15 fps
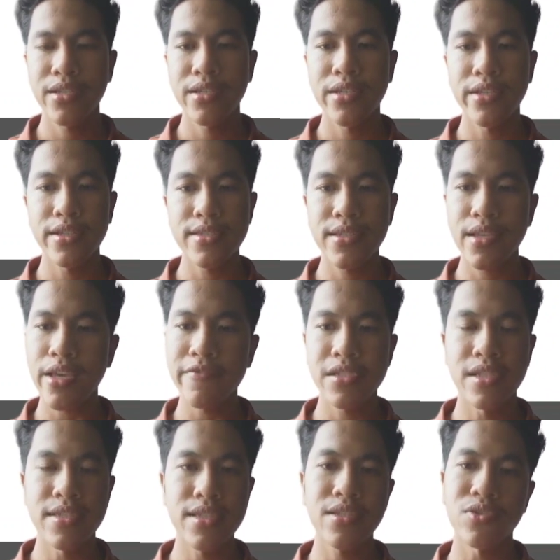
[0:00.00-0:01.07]
his
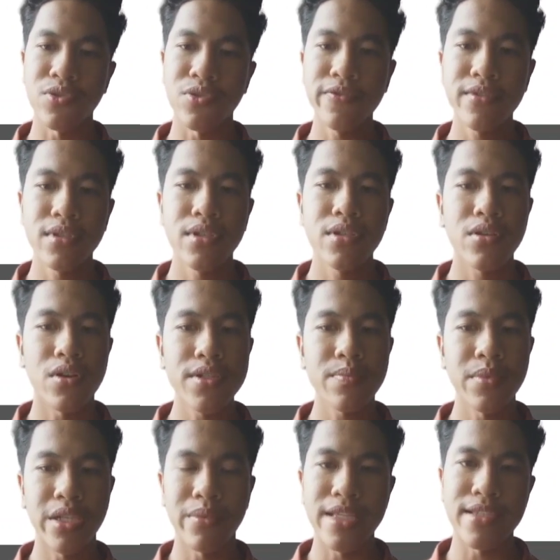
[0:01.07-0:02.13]
efficiency through
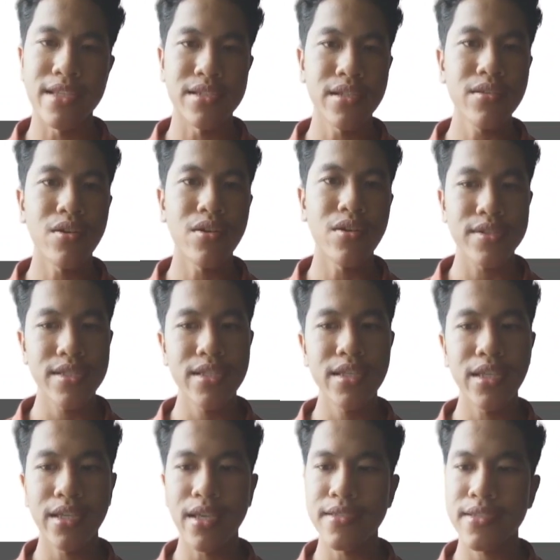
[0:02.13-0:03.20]
cost minimization or
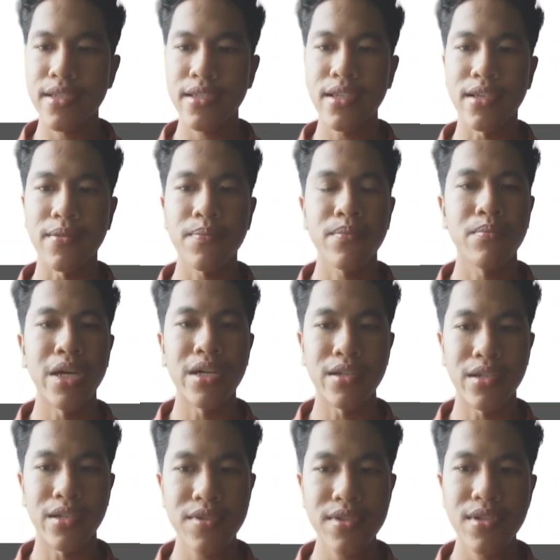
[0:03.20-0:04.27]
CASK by
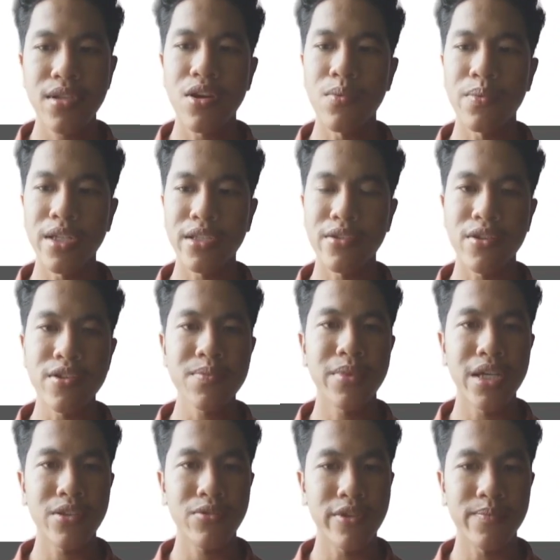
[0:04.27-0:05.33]
reduced operating cost
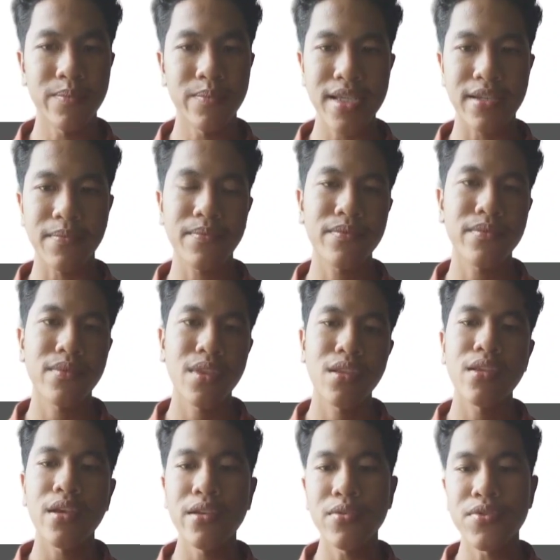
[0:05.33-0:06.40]
by 12%.
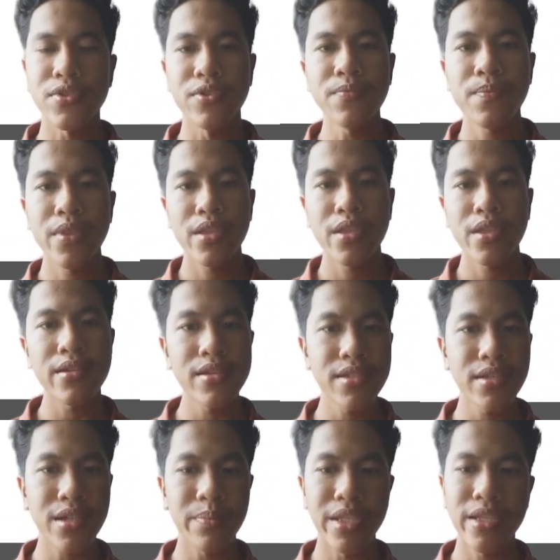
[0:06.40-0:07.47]
And also,
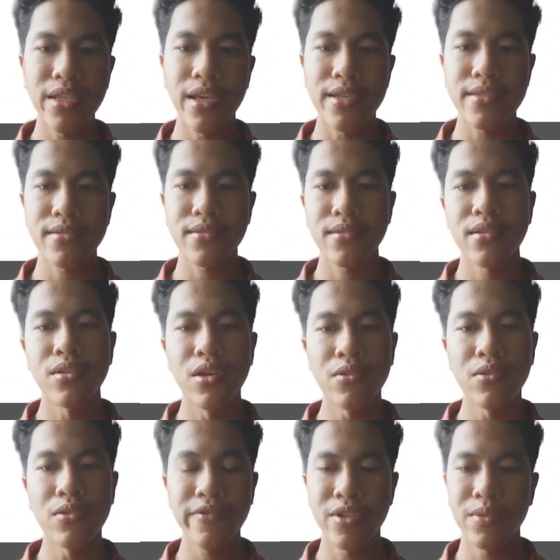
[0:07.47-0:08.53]
AirAsia company has
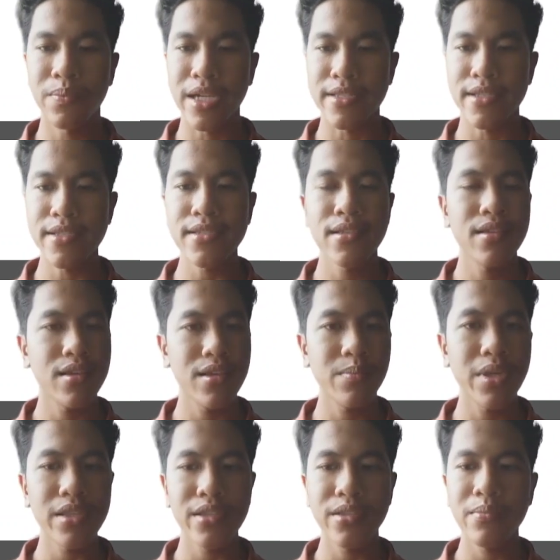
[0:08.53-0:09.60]
lower fuel prices and
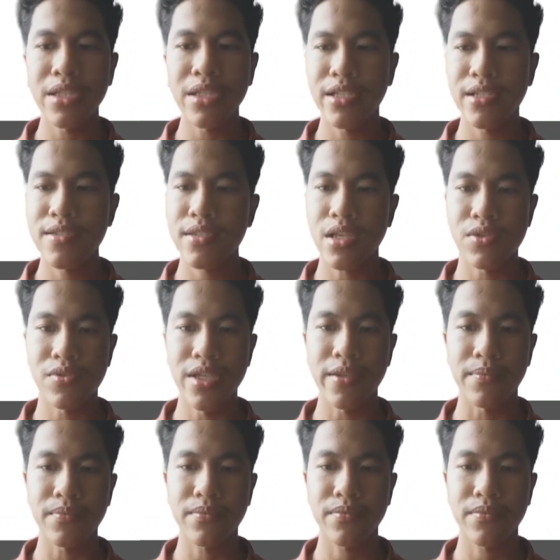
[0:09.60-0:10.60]
better maintenance scheduling.